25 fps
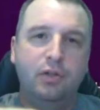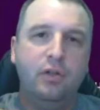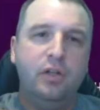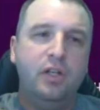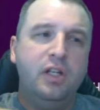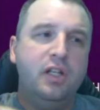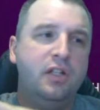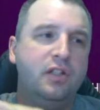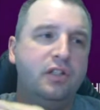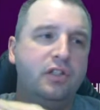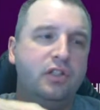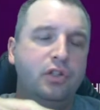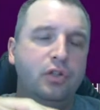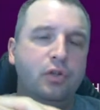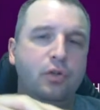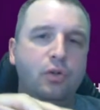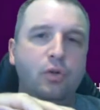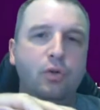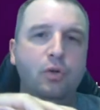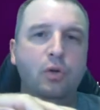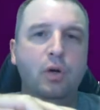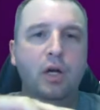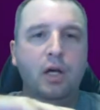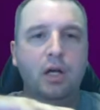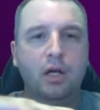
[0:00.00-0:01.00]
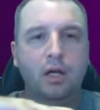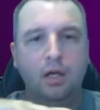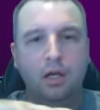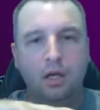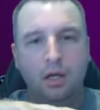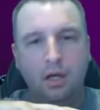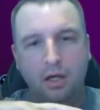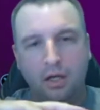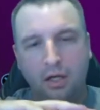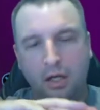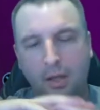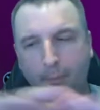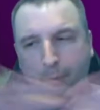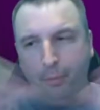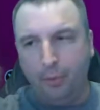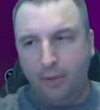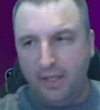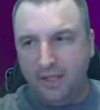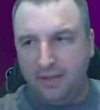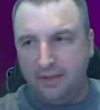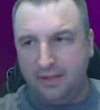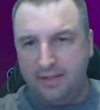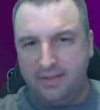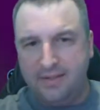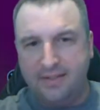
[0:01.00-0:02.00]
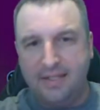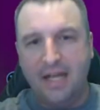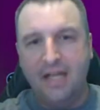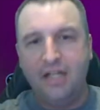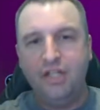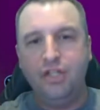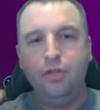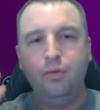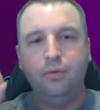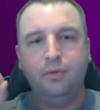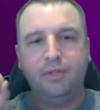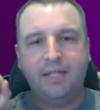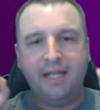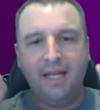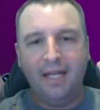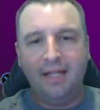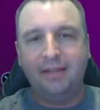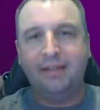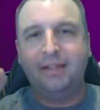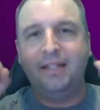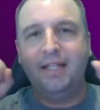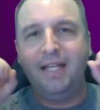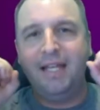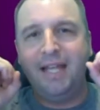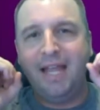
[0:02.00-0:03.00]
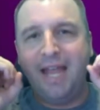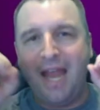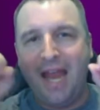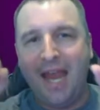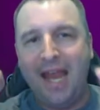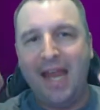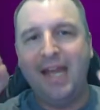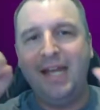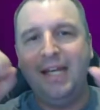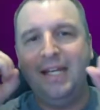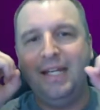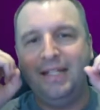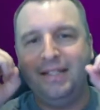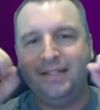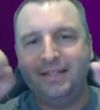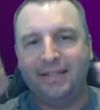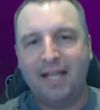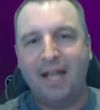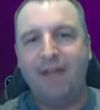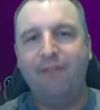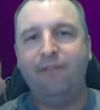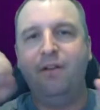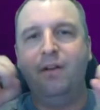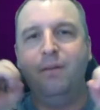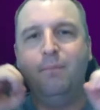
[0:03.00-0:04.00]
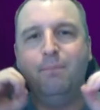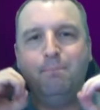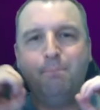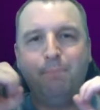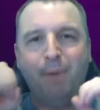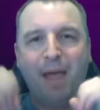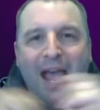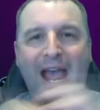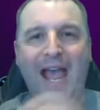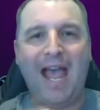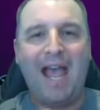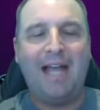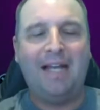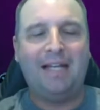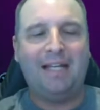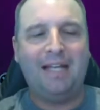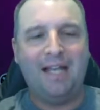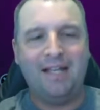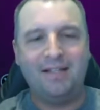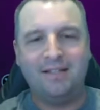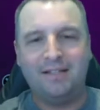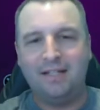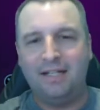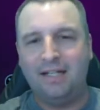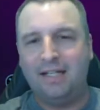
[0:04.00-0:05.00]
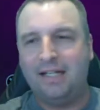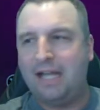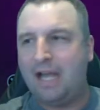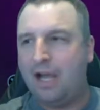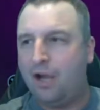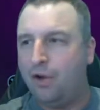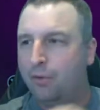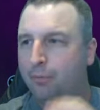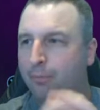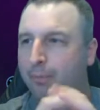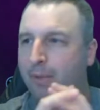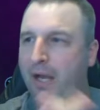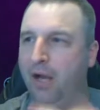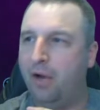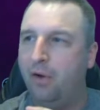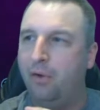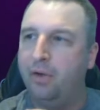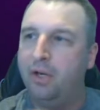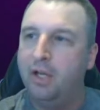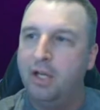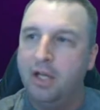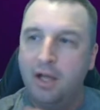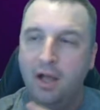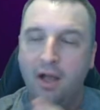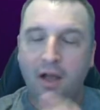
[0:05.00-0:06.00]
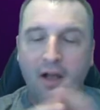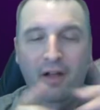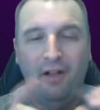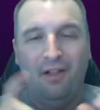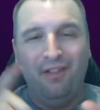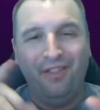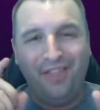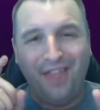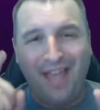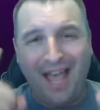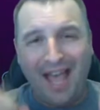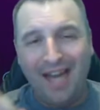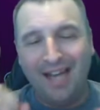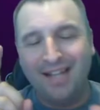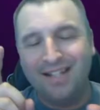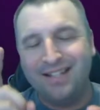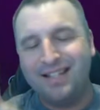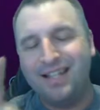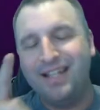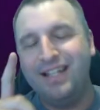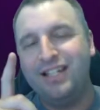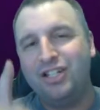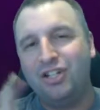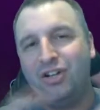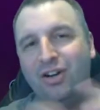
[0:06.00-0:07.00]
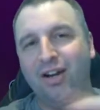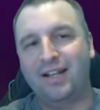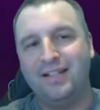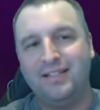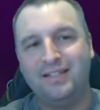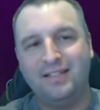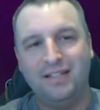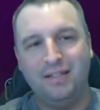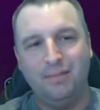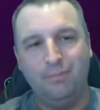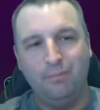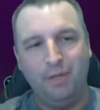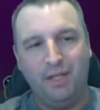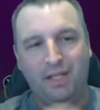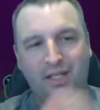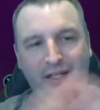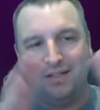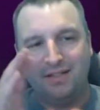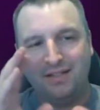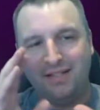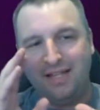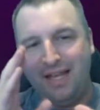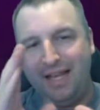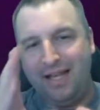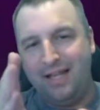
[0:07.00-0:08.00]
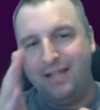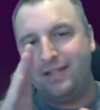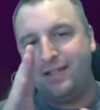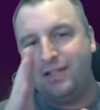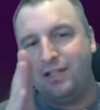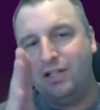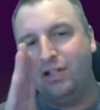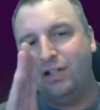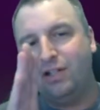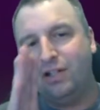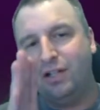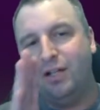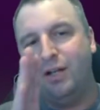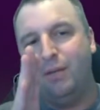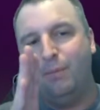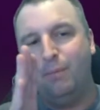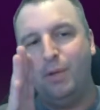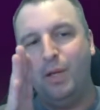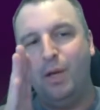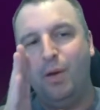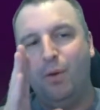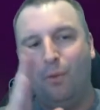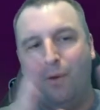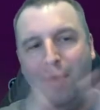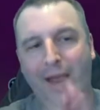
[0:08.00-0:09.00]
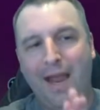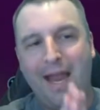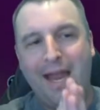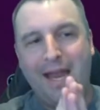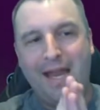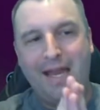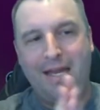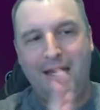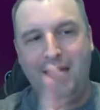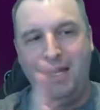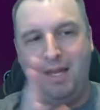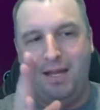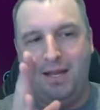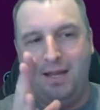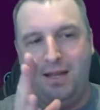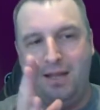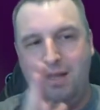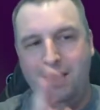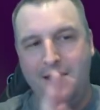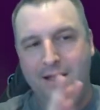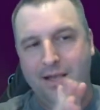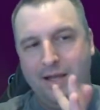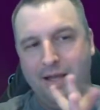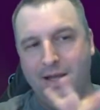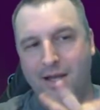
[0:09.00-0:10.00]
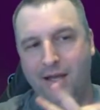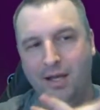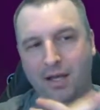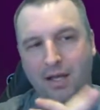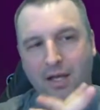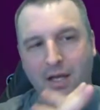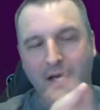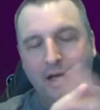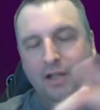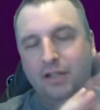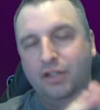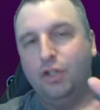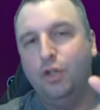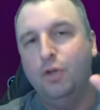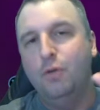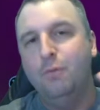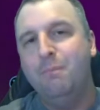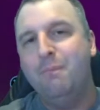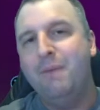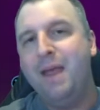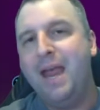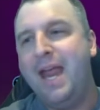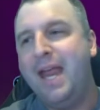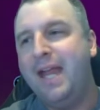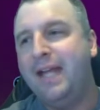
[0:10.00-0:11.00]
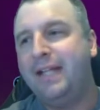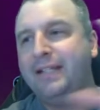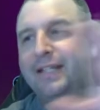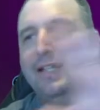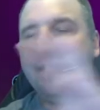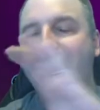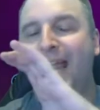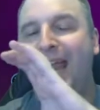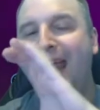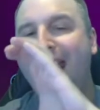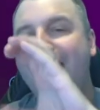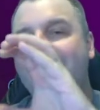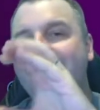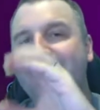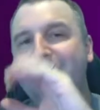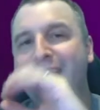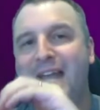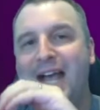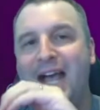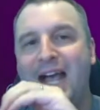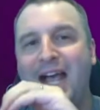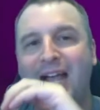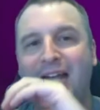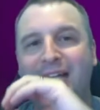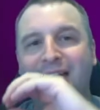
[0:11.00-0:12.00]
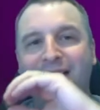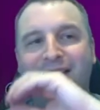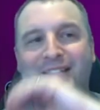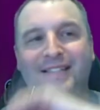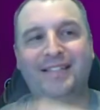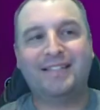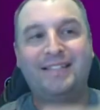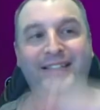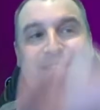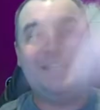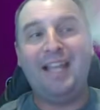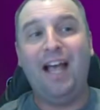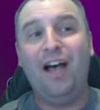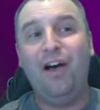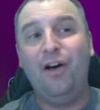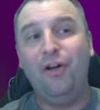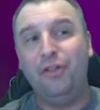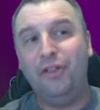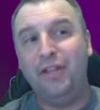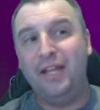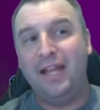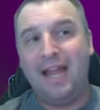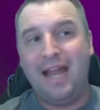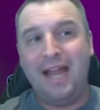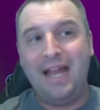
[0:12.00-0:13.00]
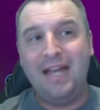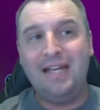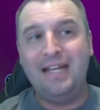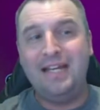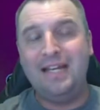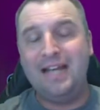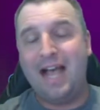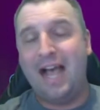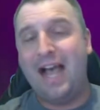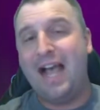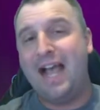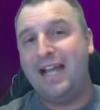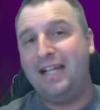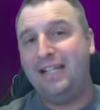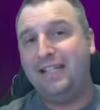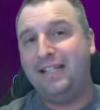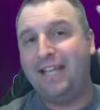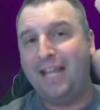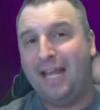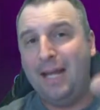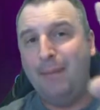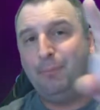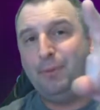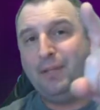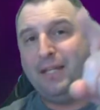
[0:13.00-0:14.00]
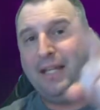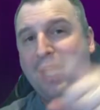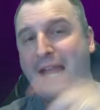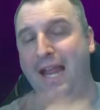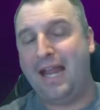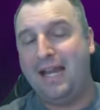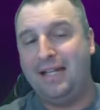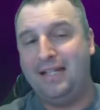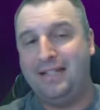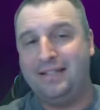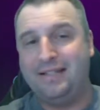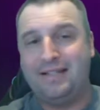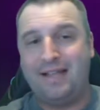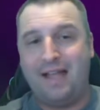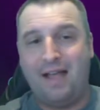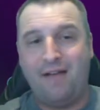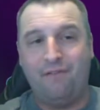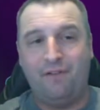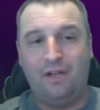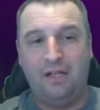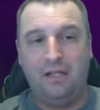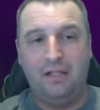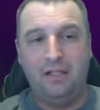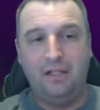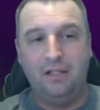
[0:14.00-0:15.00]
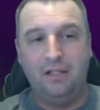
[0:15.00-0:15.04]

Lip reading: as you complete the set, you get the 87 back as an account bound. That is interesting because is there going to be a way to make the 89, sell the 89, keep the 87,